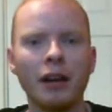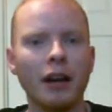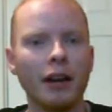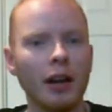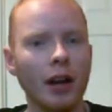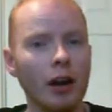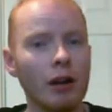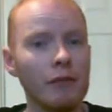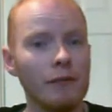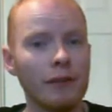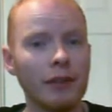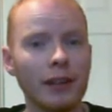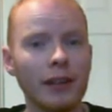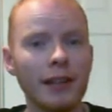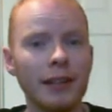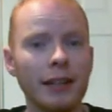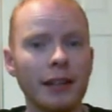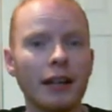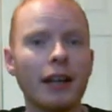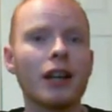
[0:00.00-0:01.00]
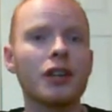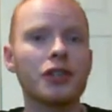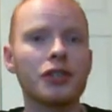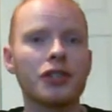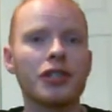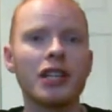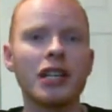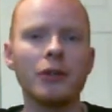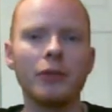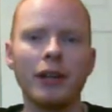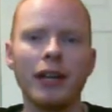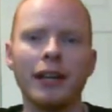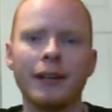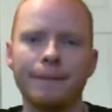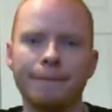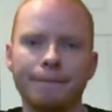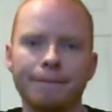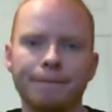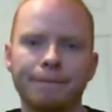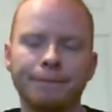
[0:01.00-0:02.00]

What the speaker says: And hopefully I shall see you again.